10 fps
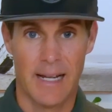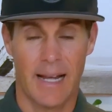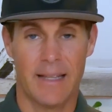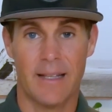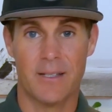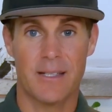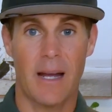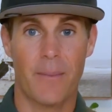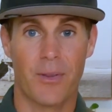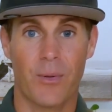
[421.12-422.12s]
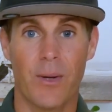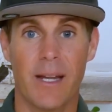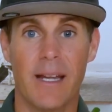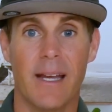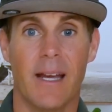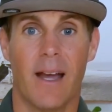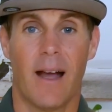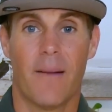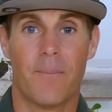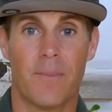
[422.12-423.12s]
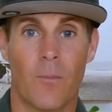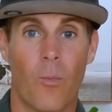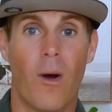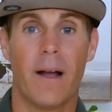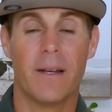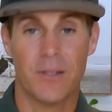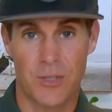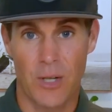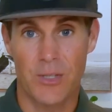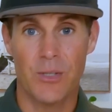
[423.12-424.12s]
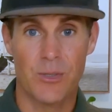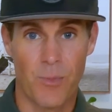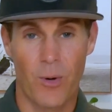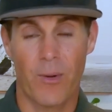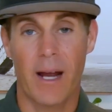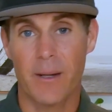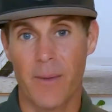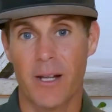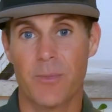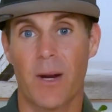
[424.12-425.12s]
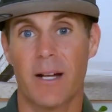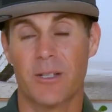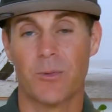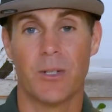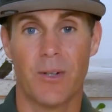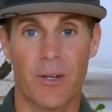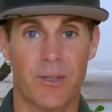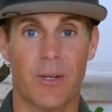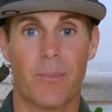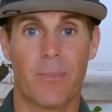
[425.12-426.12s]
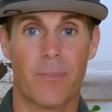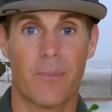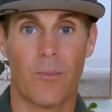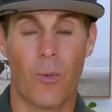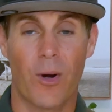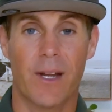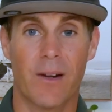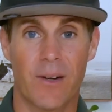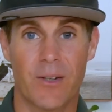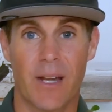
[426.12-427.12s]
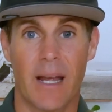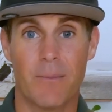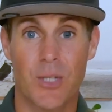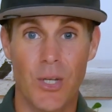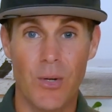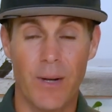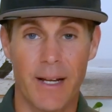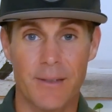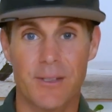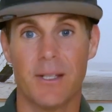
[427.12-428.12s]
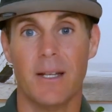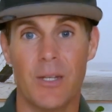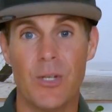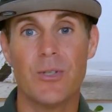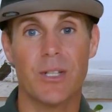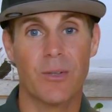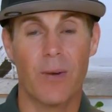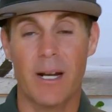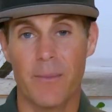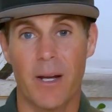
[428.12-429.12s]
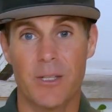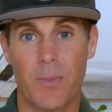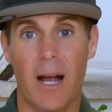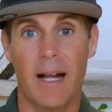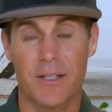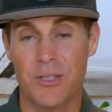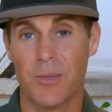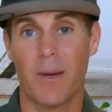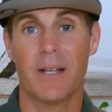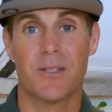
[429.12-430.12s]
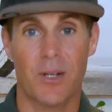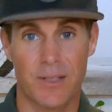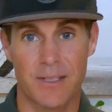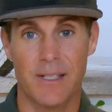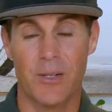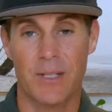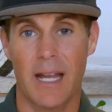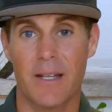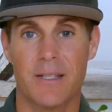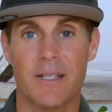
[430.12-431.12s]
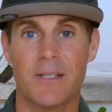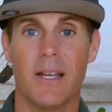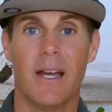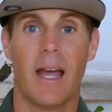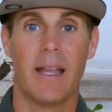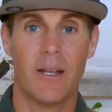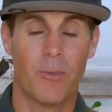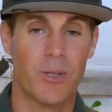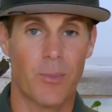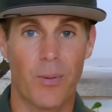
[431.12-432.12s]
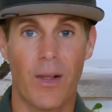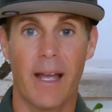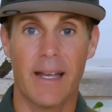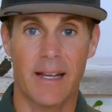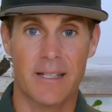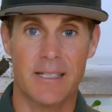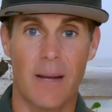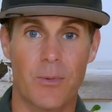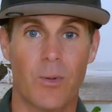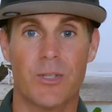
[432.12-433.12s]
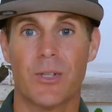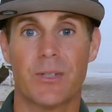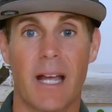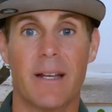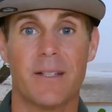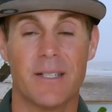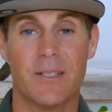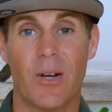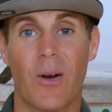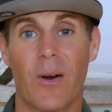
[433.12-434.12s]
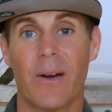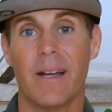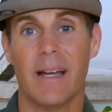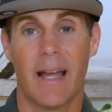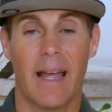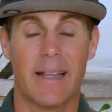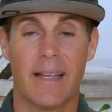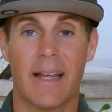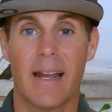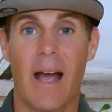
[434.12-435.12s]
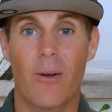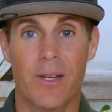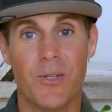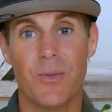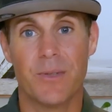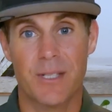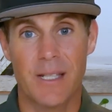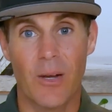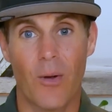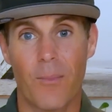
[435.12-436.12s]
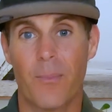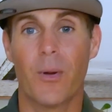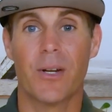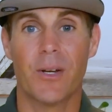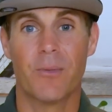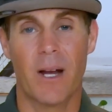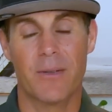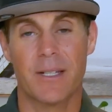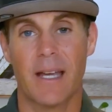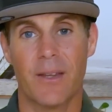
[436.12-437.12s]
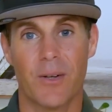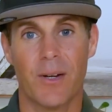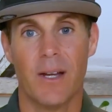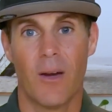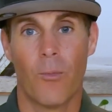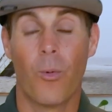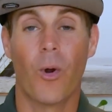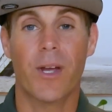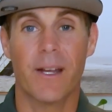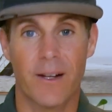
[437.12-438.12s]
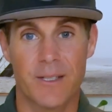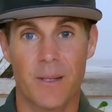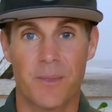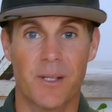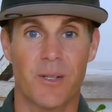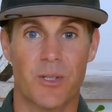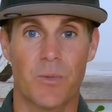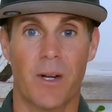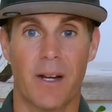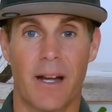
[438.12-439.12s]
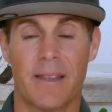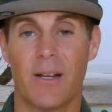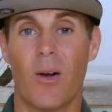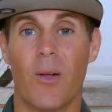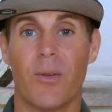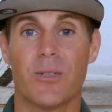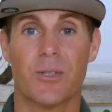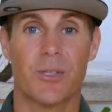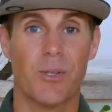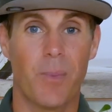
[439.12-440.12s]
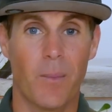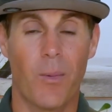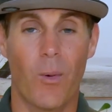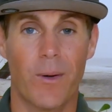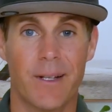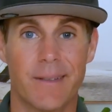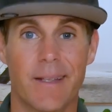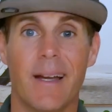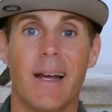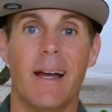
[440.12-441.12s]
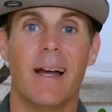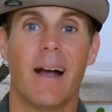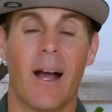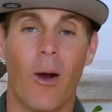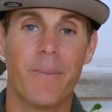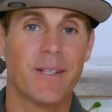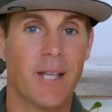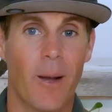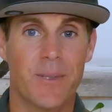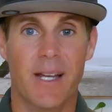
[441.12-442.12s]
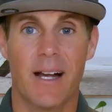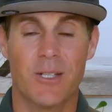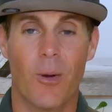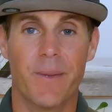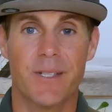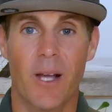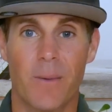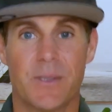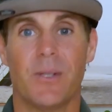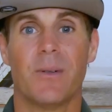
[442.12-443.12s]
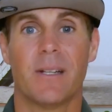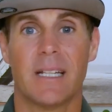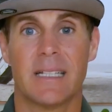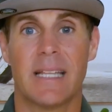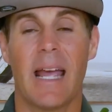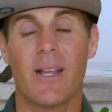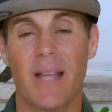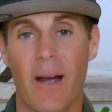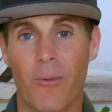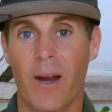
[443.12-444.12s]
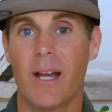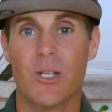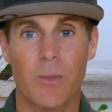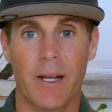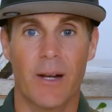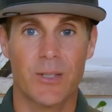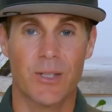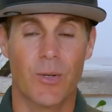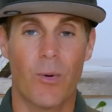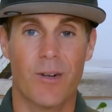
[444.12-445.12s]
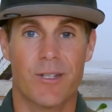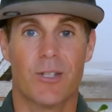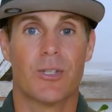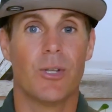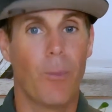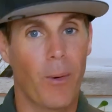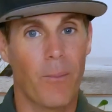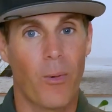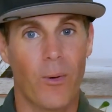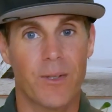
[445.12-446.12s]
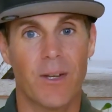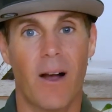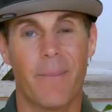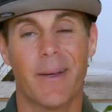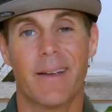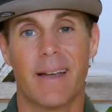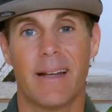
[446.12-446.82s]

And then step 3, 1, start to use more randomized practice when you're out there working on your game. 2 is using the randomized practice. You might start to see your tendencies. And then when you're playing, accept what your tendencies are. And then how can you still put a good round together working on something in your swing? I think all those are super important. I hope this helps, guys. I hope this helps you take that range swing out to the course. Super important topic.